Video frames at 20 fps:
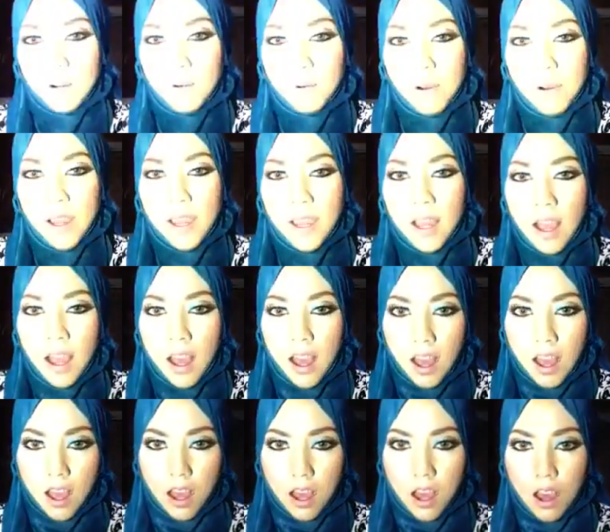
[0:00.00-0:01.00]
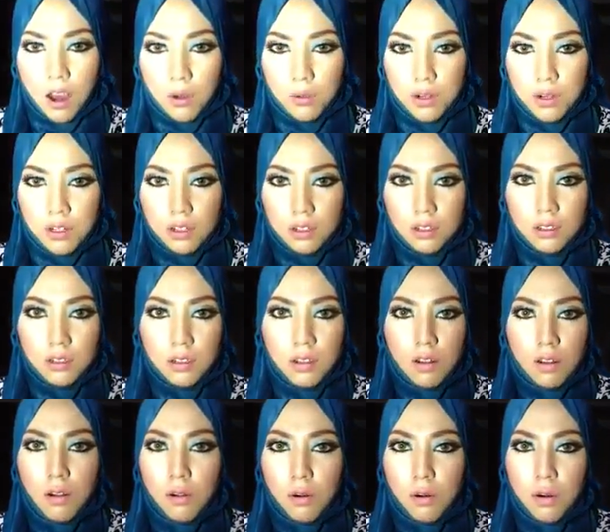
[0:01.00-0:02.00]
away, I will
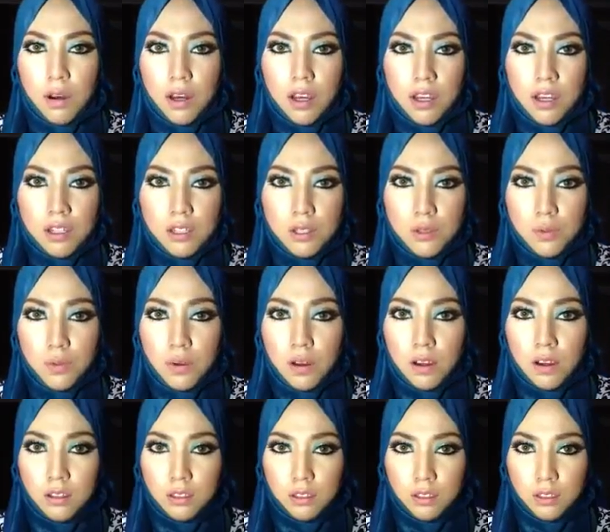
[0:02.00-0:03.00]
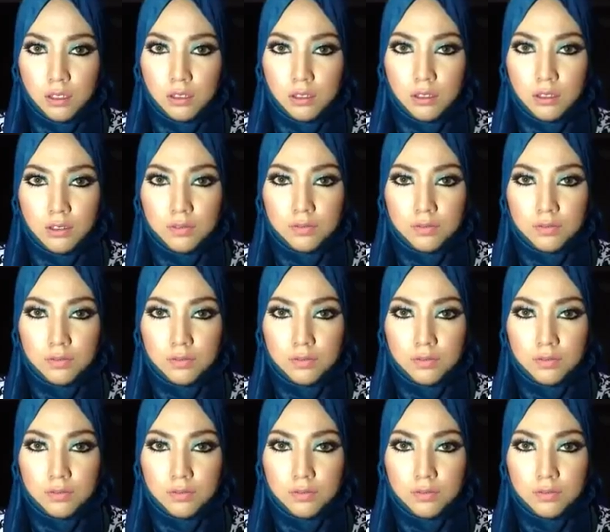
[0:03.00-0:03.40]
always want you.